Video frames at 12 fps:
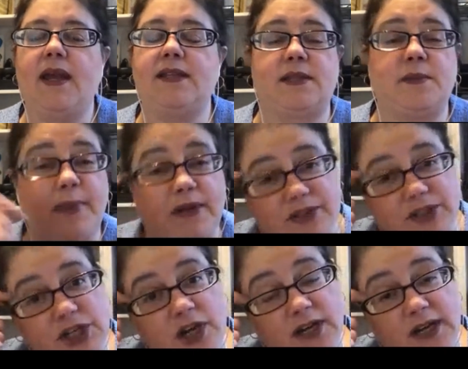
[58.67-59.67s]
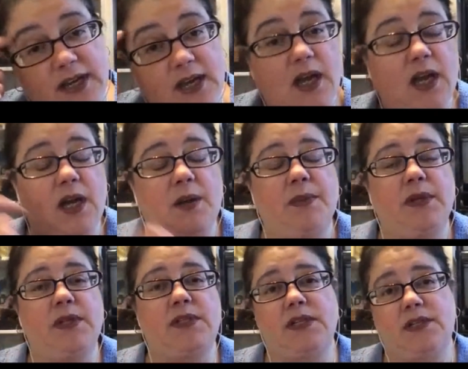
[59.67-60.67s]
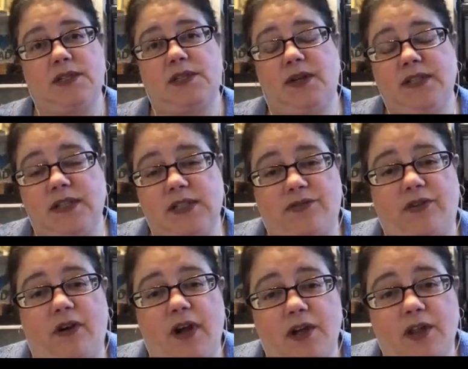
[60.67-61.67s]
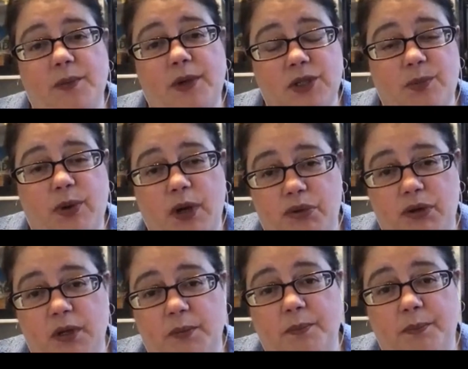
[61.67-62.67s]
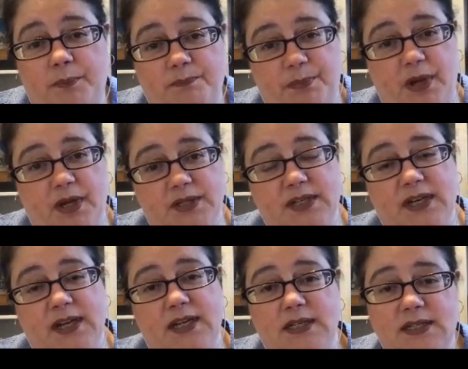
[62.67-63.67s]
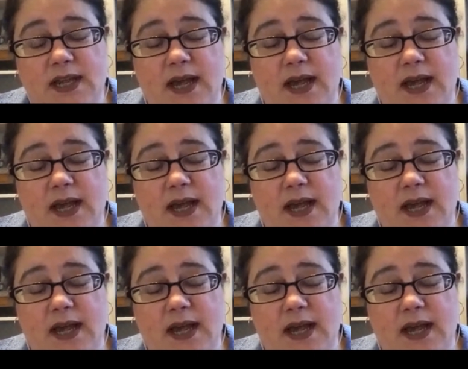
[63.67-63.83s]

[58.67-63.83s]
It's a bit of a journey to identify who the most appropriate person is,